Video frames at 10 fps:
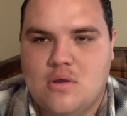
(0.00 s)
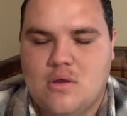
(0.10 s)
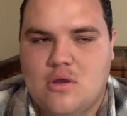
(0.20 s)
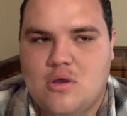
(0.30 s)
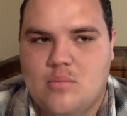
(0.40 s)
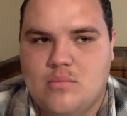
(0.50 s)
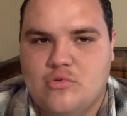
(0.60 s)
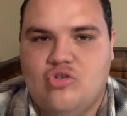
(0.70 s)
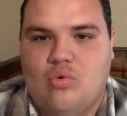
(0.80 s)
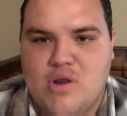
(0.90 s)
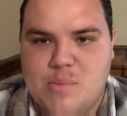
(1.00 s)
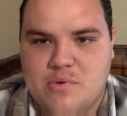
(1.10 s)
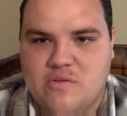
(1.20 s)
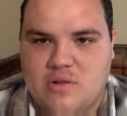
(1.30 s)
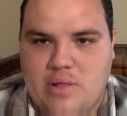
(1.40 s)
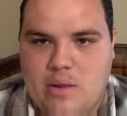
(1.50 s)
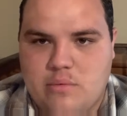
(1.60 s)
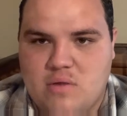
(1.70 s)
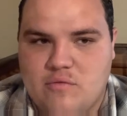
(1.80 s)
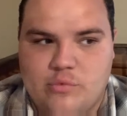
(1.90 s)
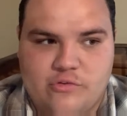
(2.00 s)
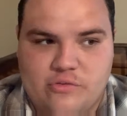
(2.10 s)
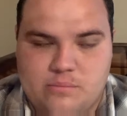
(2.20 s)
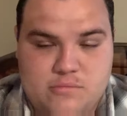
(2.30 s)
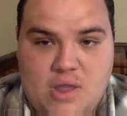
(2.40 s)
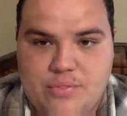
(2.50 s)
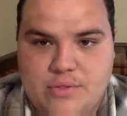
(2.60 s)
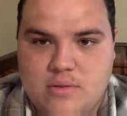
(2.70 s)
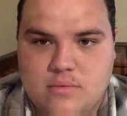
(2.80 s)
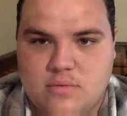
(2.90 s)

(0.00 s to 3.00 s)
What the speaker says: 20% cloud cover, which is nothing.